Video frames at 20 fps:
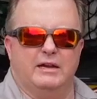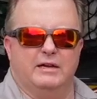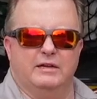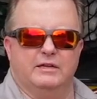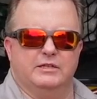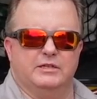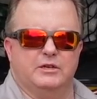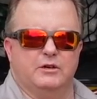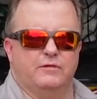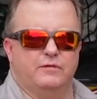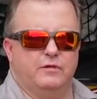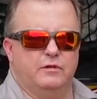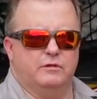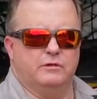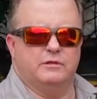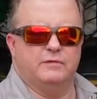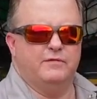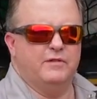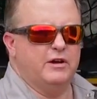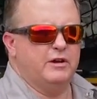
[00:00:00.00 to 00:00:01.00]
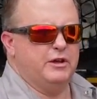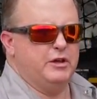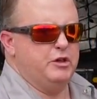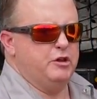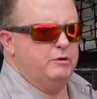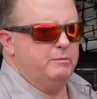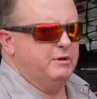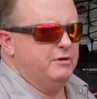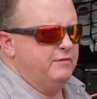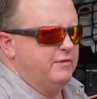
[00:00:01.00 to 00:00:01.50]
it is here, folks. Very
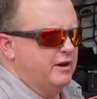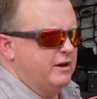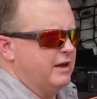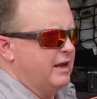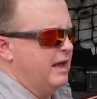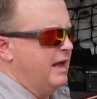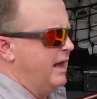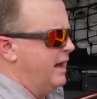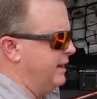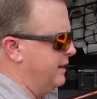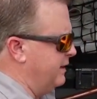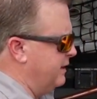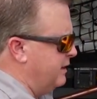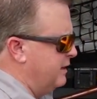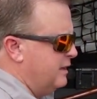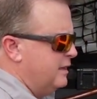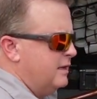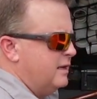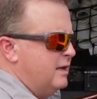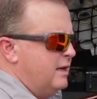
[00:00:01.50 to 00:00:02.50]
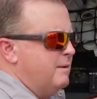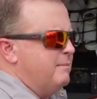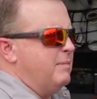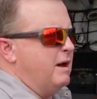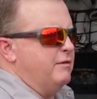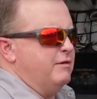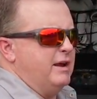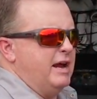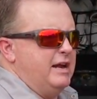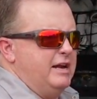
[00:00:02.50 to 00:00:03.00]
humid, very hot.
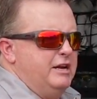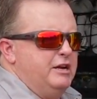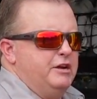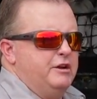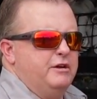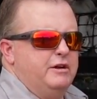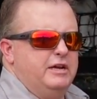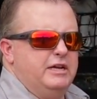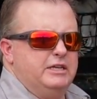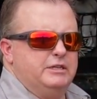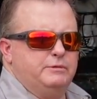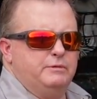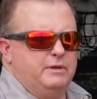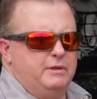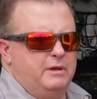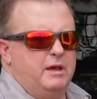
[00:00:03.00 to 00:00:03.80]
About 90 degrees with